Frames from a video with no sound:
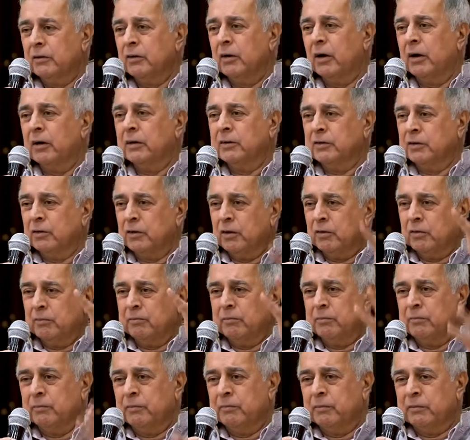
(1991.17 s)
got, you
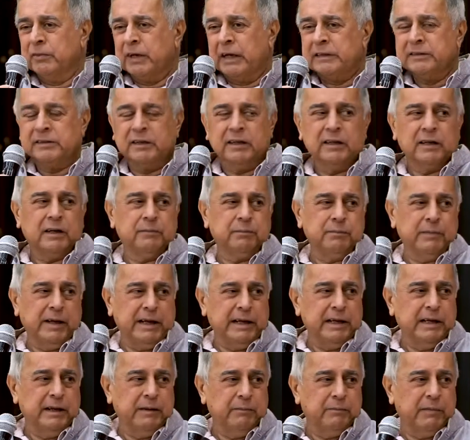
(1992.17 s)
know, ratcheted up
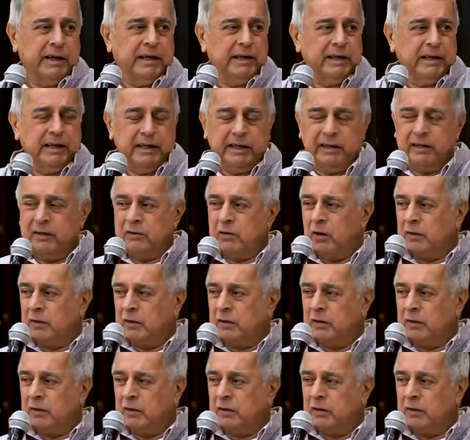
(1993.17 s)
many